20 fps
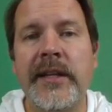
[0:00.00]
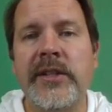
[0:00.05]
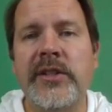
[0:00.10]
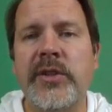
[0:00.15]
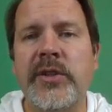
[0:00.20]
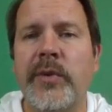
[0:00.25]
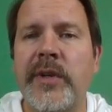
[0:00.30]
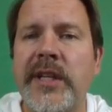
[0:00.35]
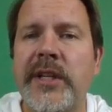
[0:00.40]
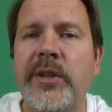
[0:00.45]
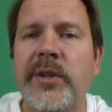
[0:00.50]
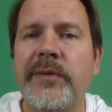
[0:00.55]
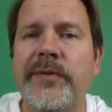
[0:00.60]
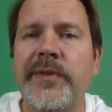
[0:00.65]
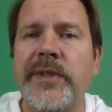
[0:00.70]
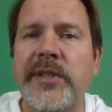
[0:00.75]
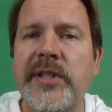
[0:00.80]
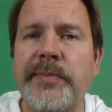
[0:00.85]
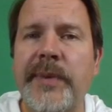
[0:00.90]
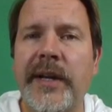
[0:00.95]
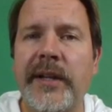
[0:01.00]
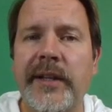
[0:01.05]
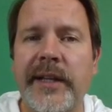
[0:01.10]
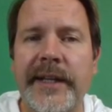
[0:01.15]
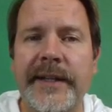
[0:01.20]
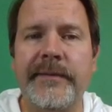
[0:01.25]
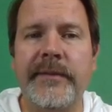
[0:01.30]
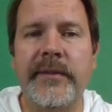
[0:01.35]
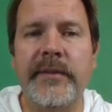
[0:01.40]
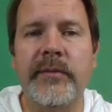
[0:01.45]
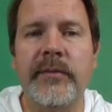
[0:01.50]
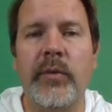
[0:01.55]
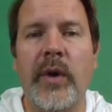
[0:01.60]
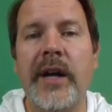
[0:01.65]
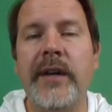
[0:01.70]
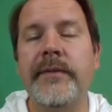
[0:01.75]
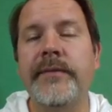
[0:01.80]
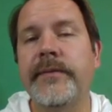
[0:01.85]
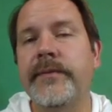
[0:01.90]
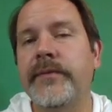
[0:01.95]
So what do you do if you spill it?
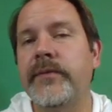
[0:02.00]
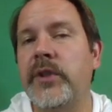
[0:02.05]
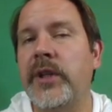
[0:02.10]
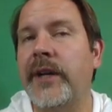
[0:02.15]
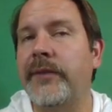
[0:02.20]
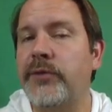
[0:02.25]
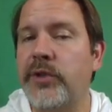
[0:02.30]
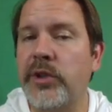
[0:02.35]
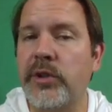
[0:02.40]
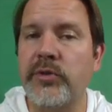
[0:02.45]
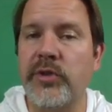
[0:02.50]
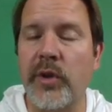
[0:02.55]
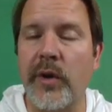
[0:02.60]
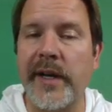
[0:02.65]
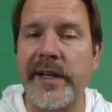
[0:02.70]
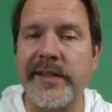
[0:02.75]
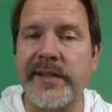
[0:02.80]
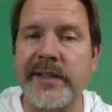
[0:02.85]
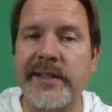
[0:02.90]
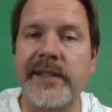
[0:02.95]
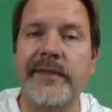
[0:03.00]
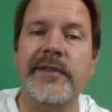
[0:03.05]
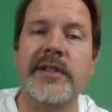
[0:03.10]
Well, you have two choices.